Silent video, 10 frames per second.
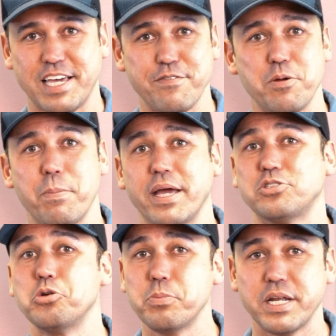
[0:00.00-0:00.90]
If you make
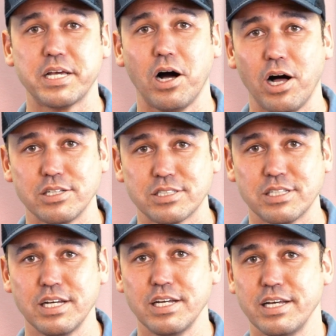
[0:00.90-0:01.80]
too many calls,
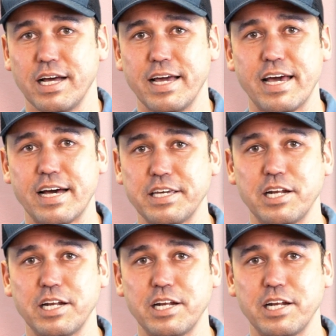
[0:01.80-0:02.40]
and